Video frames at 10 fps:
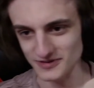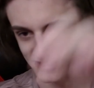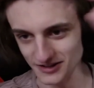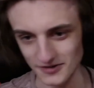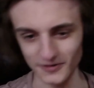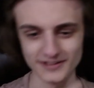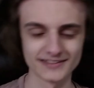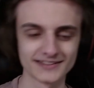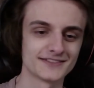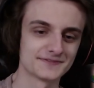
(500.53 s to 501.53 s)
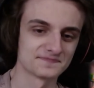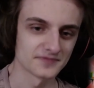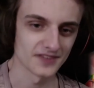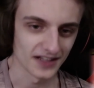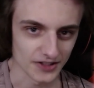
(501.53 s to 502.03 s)
you.
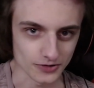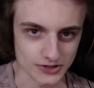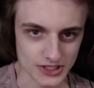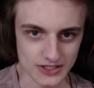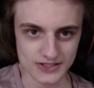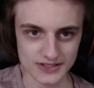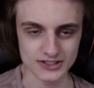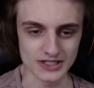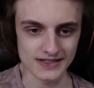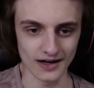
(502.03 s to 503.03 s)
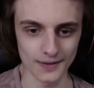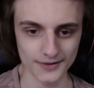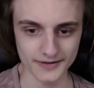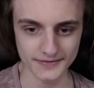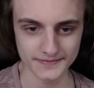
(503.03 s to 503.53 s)
Little cheese, cheese goblin.